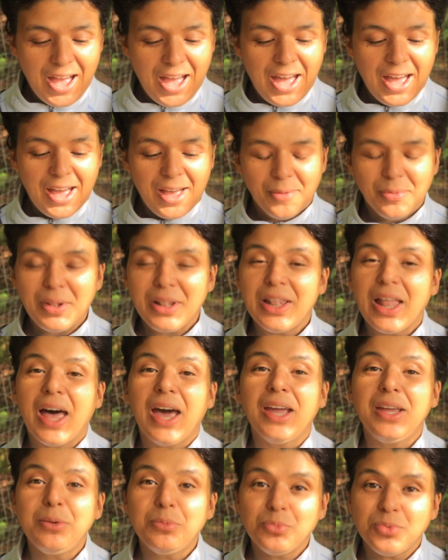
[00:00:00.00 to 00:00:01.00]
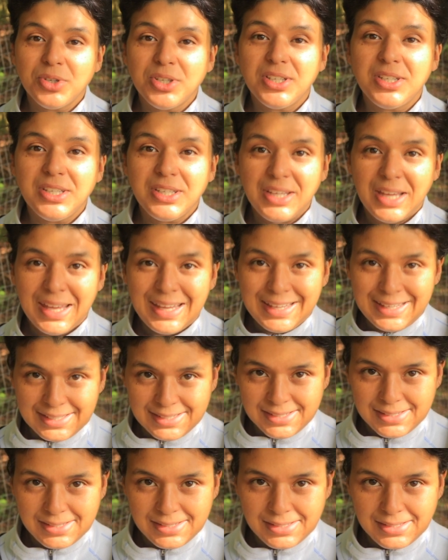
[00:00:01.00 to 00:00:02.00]
Line breeding
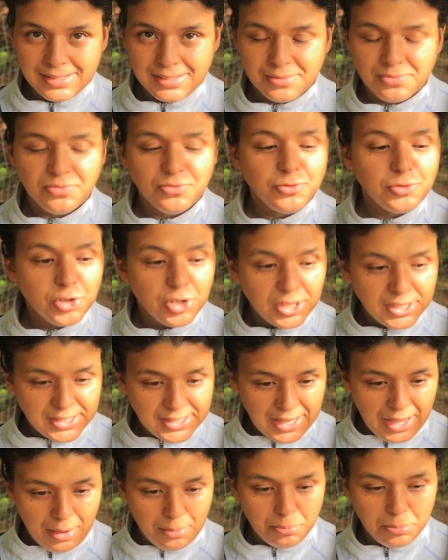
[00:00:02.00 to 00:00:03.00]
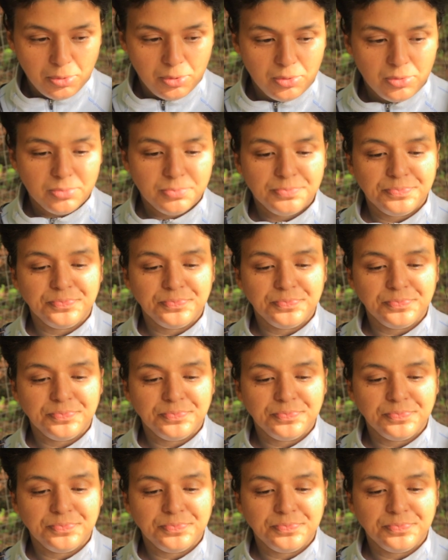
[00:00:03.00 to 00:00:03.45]
is, for example,